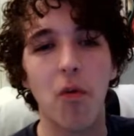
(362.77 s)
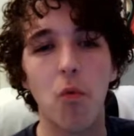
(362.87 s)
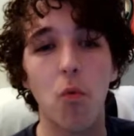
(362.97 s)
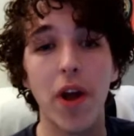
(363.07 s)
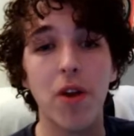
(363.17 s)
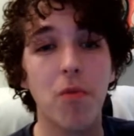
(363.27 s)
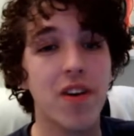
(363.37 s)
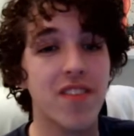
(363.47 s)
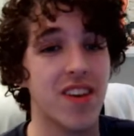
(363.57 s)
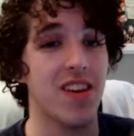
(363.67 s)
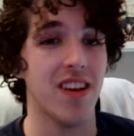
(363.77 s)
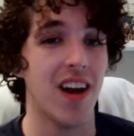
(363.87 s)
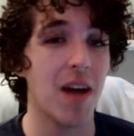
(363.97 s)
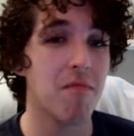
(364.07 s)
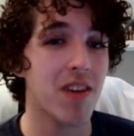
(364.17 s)
Where was he?
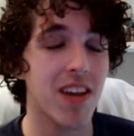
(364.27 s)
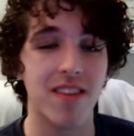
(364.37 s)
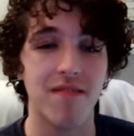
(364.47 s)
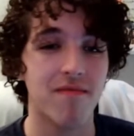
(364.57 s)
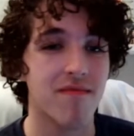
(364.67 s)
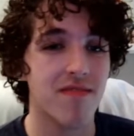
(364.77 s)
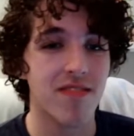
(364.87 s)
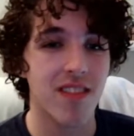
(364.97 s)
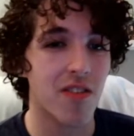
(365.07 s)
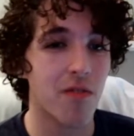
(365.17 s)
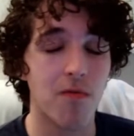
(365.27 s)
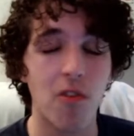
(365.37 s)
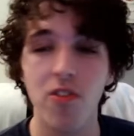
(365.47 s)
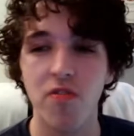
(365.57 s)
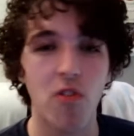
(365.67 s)
I mean,
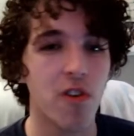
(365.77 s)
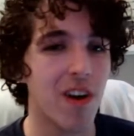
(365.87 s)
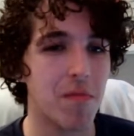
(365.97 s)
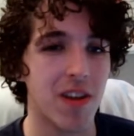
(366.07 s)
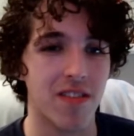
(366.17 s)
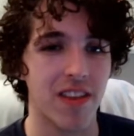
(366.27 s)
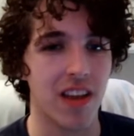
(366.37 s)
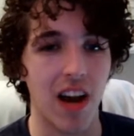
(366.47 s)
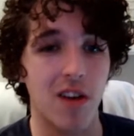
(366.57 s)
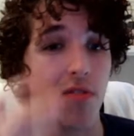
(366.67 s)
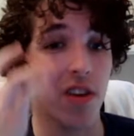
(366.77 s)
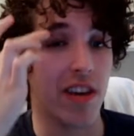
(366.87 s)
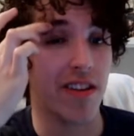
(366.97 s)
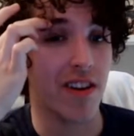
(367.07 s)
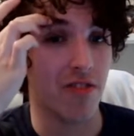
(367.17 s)
first 45 minutes, I don't think he
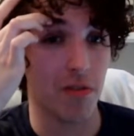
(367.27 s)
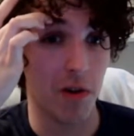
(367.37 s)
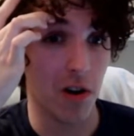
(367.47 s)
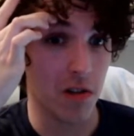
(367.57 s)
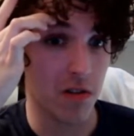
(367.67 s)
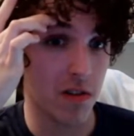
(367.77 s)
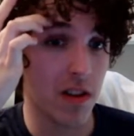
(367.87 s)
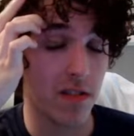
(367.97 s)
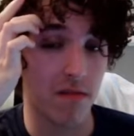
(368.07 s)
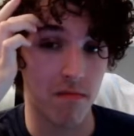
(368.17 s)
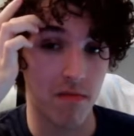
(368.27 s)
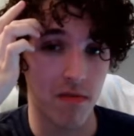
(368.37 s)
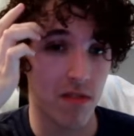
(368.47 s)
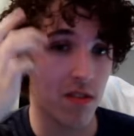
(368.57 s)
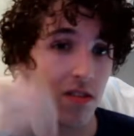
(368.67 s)
touched the ball in
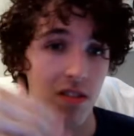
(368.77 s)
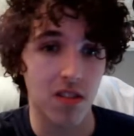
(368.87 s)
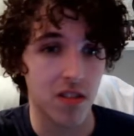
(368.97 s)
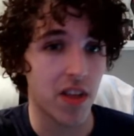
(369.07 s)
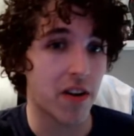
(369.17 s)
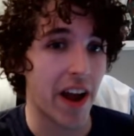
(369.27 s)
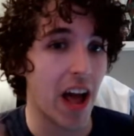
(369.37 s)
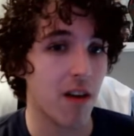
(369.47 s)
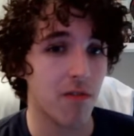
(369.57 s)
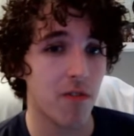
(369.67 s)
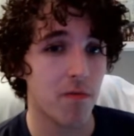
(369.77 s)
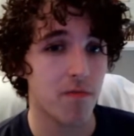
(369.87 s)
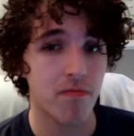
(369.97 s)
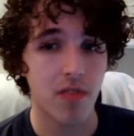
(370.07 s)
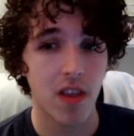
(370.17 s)
their half.
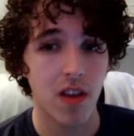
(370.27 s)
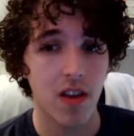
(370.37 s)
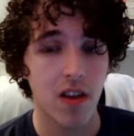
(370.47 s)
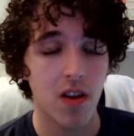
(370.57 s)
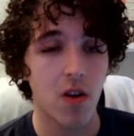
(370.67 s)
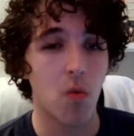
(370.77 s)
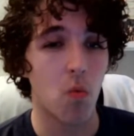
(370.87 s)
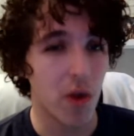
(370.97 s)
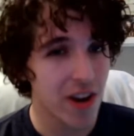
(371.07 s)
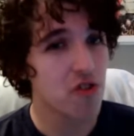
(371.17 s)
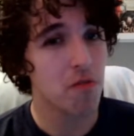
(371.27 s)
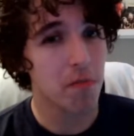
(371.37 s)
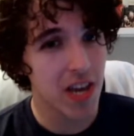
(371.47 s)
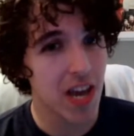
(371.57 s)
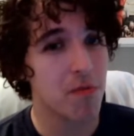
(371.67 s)
We should
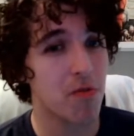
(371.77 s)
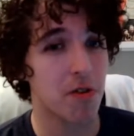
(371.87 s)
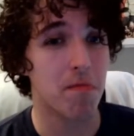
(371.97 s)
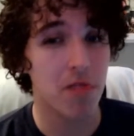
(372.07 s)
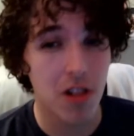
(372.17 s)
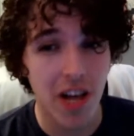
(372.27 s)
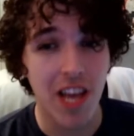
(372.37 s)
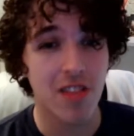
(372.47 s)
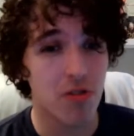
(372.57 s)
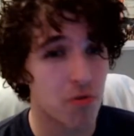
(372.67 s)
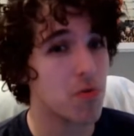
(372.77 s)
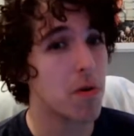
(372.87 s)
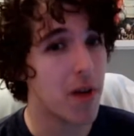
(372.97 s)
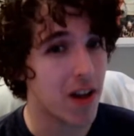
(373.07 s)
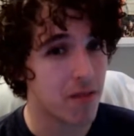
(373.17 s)
be able to play through
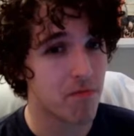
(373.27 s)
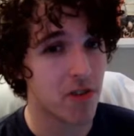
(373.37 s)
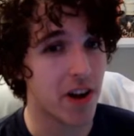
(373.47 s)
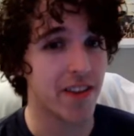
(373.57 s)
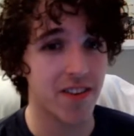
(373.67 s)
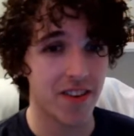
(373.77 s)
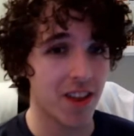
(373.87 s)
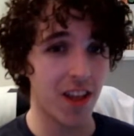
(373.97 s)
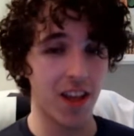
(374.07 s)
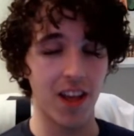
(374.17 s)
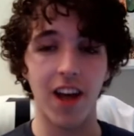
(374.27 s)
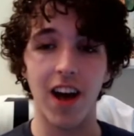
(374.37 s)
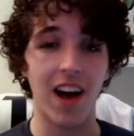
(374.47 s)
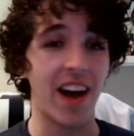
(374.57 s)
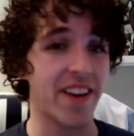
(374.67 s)
a press.
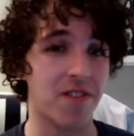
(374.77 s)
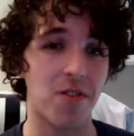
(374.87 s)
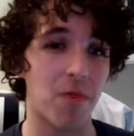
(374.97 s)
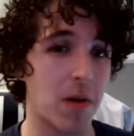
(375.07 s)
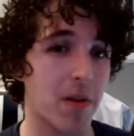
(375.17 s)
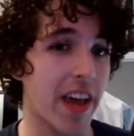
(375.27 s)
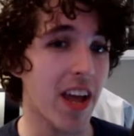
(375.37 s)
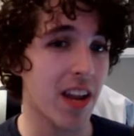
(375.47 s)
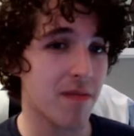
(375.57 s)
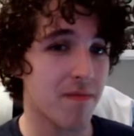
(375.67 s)
I don't know why we can't.